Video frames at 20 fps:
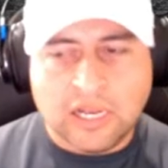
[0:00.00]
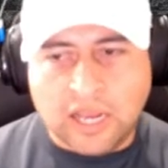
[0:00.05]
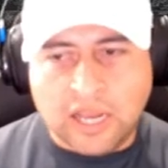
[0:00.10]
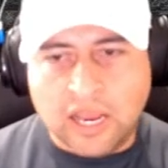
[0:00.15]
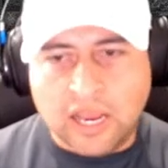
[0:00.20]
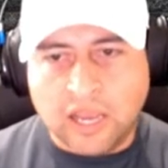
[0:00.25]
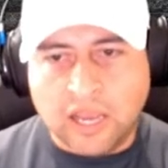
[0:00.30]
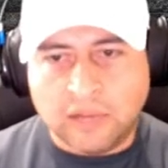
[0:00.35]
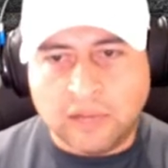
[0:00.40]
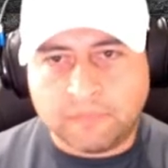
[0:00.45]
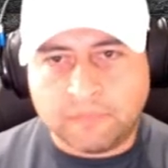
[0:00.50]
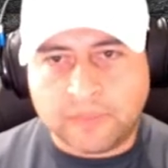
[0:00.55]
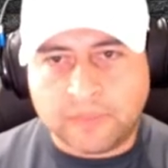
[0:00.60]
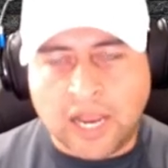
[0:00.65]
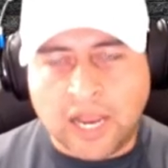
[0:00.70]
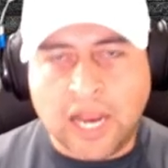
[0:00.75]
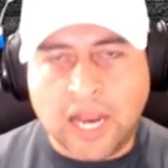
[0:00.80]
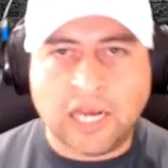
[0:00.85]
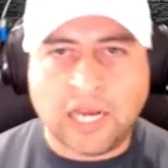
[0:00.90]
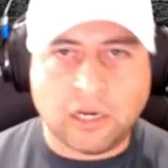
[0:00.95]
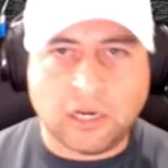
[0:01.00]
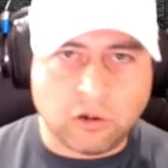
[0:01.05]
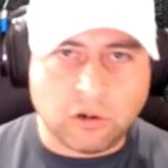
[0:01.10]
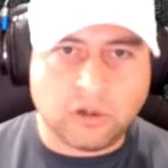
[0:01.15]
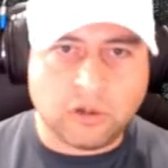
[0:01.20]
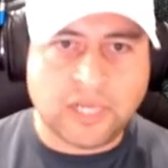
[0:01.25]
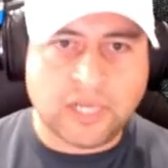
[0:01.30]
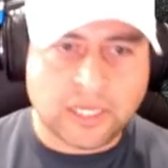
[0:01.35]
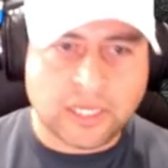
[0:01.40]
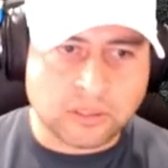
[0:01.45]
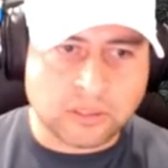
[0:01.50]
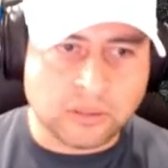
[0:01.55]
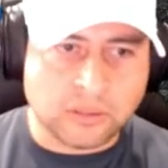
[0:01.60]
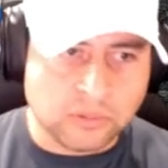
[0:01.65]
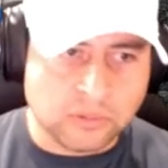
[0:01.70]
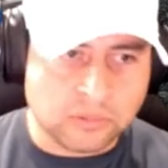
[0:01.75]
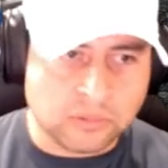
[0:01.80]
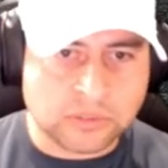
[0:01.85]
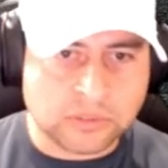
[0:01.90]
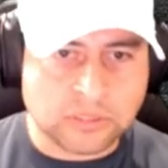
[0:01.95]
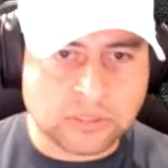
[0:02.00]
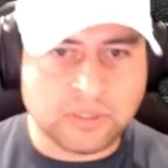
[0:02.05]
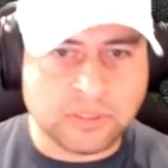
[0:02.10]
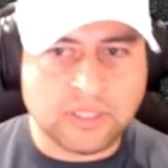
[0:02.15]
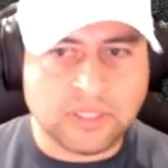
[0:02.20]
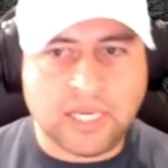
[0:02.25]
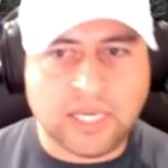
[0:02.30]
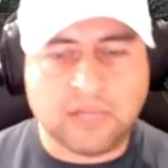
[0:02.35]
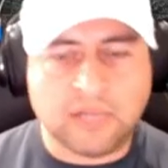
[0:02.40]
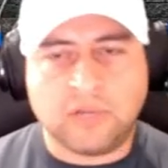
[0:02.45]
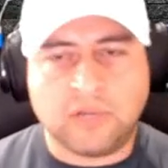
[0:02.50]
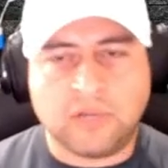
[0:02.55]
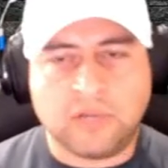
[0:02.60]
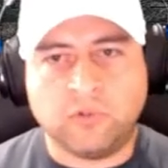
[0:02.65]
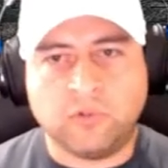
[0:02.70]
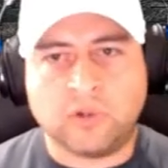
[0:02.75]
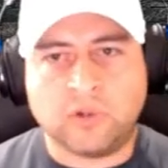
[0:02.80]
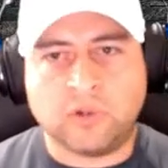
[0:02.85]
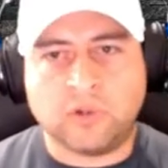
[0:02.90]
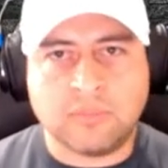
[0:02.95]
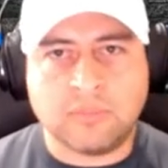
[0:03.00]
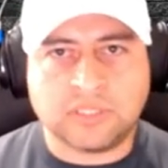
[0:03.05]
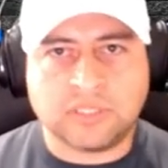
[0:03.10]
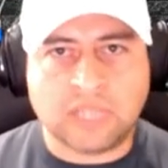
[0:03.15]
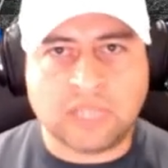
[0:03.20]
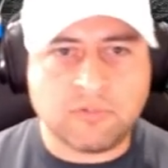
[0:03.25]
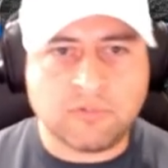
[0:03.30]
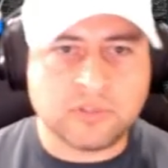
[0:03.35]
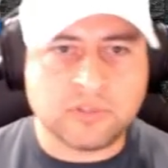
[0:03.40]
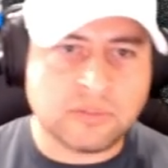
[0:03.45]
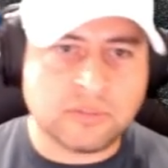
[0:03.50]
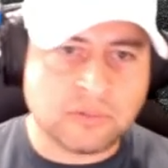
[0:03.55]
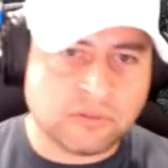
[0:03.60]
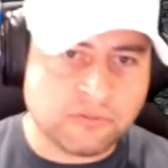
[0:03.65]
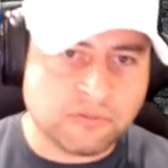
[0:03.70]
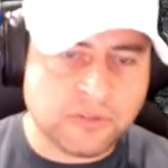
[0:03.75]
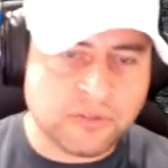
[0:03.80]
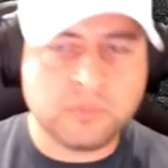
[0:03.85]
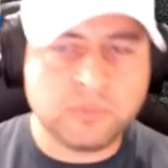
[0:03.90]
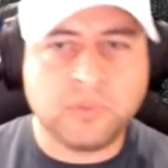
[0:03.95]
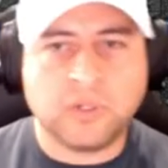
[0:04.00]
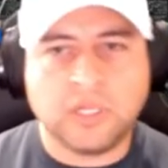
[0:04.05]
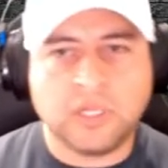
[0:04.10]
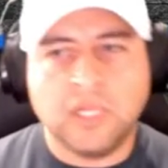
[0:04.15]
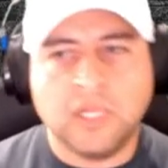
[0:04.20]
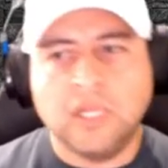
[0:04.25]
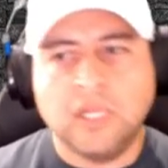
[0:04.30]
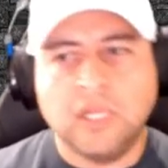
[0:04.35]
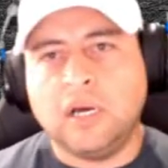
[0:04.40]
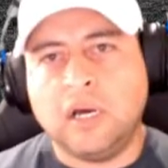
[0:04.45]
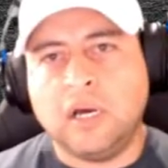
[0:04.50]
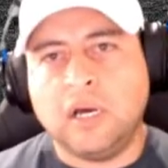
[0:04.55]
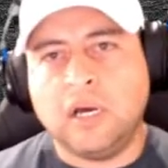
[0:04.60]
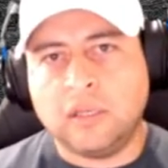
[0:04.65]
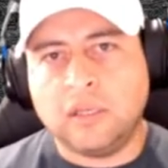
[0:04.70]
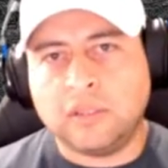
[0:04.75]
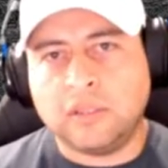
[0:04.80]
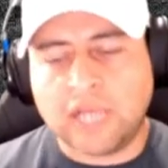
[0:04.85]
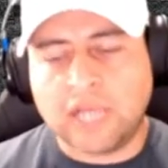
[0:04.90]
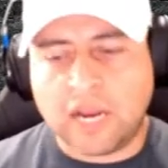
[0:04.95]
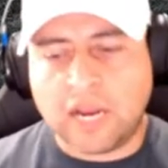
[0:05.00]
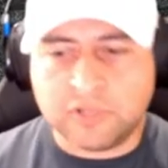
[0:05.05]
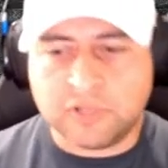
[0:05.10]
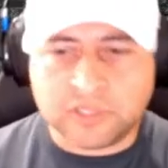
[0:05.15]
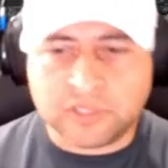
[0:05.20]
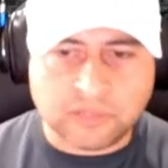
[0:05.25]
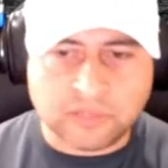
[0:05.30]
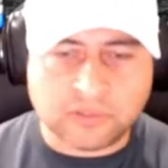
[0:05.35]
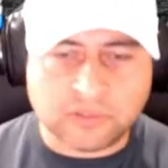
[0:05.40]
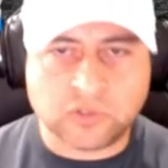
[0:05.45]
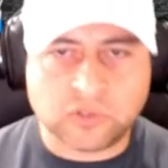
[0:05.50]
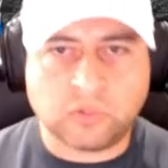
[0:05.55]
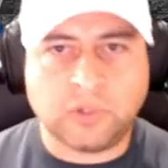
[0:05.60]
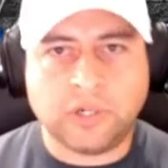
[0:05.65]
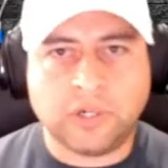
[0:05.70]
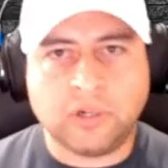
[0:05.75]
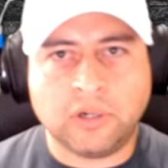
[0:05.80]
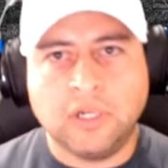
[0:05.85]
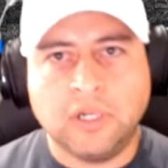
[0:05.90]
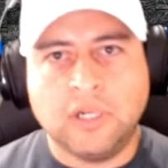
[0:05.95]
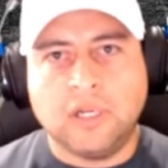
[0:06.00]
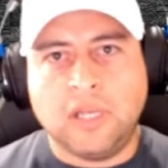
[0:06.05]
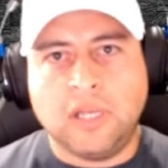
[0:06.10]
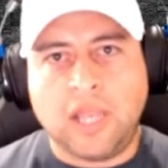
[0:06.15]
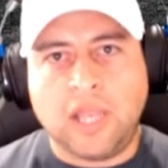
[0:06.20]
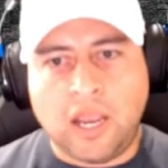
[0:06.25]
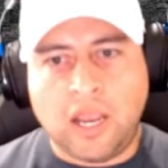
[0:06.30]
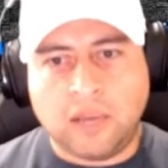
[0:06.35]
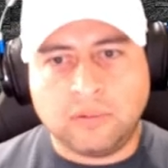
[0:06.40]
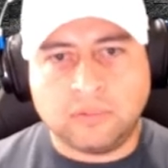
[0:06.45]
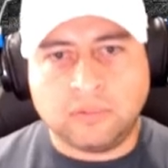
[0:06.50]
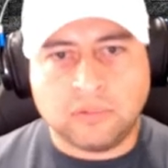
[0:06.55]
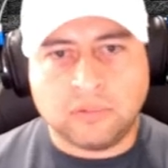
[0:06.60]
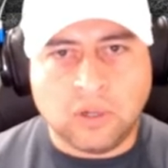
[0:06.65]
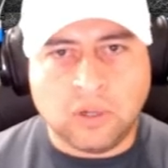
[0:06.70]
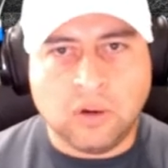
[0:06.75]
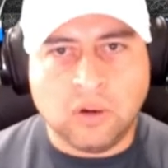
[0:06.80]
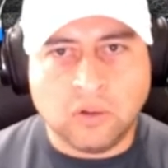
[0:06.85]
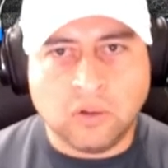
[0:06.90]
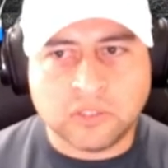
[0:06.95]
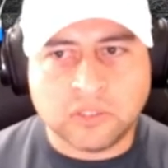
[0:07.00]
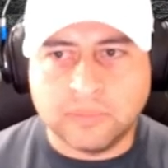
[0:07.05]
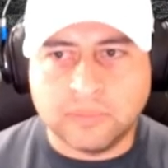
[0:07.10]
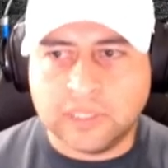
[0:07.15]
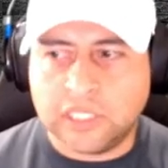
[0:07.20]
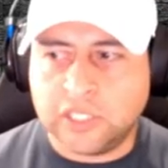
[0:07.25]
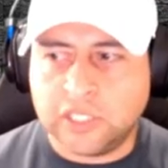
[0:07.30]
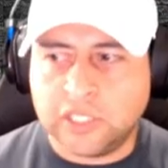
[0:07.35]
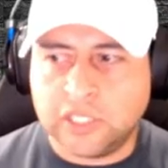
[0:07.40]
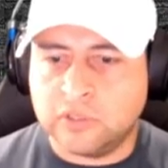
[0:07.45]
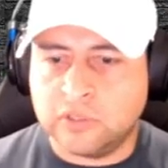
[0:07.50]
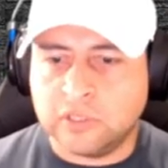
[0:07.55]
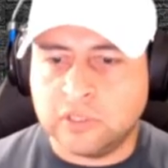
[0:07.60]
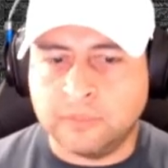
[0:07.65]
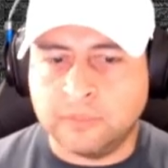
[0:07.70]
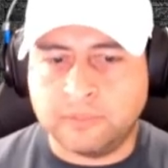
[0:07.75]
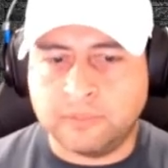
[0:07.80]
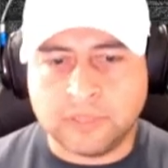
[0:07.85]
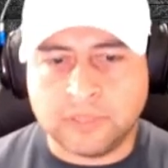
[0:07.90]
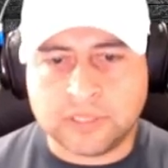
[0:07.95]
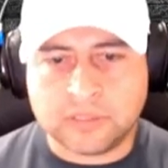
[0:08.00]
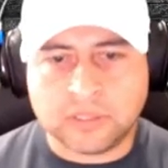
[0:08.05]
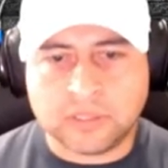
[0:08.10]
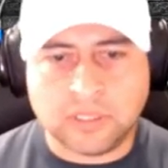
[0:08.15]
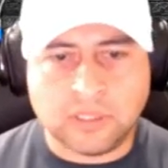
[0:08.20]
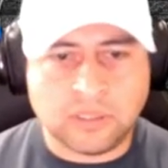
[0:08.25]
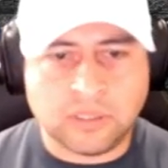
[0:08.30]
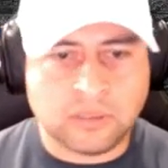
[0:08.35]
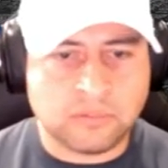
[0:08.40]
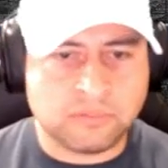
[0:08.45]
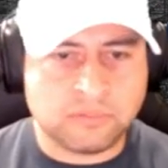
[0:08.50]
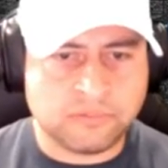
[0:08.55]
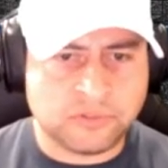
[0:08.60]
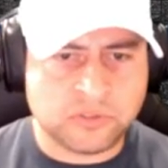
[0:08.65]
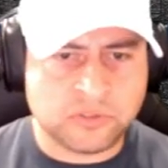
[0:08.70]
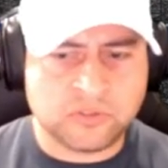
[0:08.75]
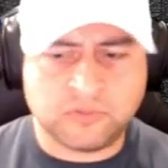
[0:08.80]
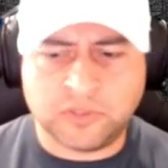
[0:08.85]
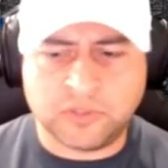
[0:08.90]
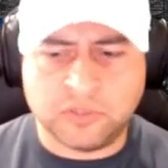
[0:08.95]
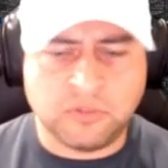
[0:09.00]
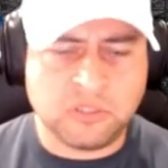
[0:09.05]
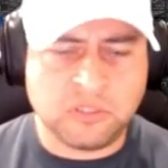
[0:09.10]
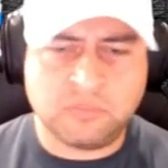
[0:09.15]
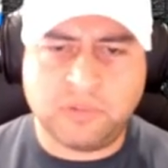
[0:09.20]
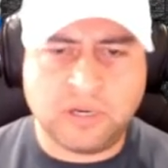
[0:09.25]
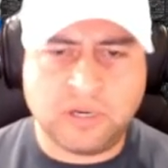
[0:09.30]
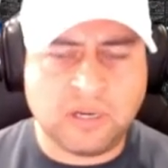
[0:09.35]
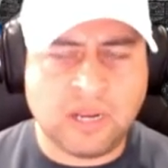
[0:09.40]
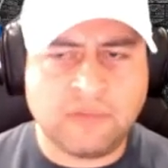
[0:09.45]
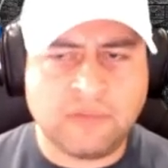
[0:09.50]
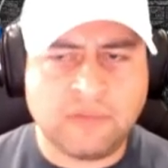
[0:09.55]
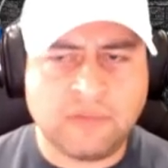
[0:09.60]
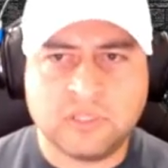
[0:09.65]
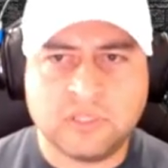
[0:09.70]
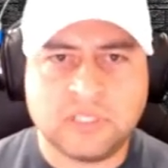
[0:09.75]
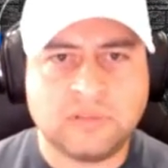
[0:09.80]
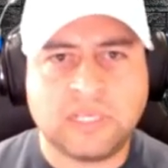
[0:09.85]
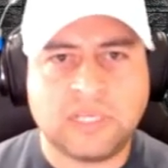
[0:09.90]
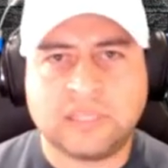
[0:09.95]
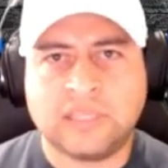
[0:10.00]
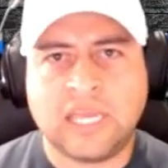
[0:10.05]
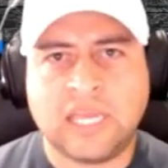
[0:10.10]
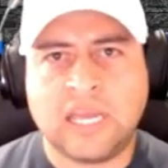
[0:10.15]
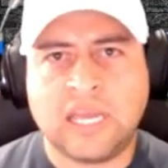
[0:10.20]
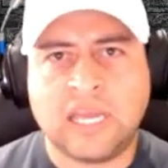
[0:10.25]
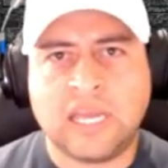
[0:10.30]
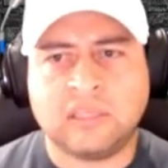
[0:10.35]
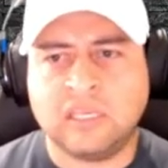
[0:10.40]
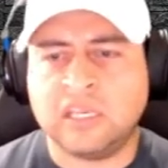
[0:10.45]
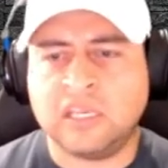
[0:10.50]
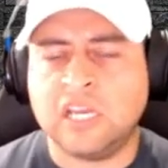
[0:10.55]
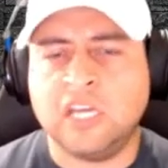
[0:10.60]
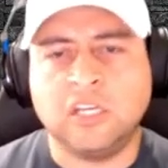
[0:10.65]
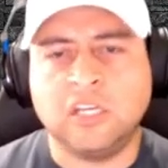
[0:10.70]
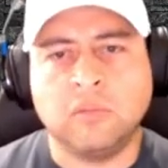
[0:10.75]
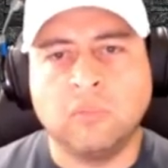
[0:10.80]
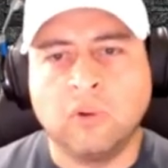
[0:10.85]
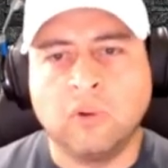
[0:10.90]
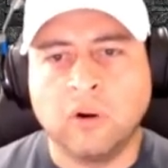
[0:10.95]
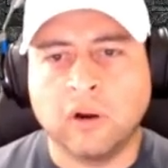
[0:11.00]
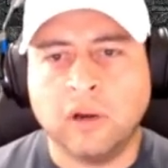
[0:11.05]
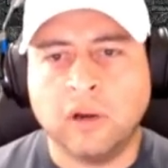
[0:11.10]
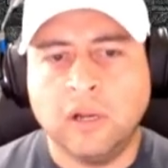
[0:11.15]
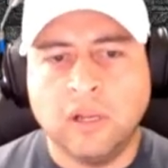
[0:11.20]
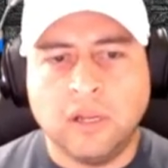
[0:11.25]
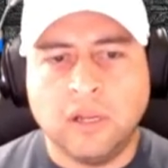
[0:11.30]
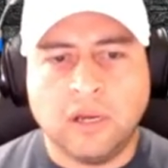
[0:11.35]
And I had to learn that through some of the hateful comments that I've received on Facebook, that I've received on Twitter, and ultimately YouTube, which for the most part I haven't received like that thing anymore.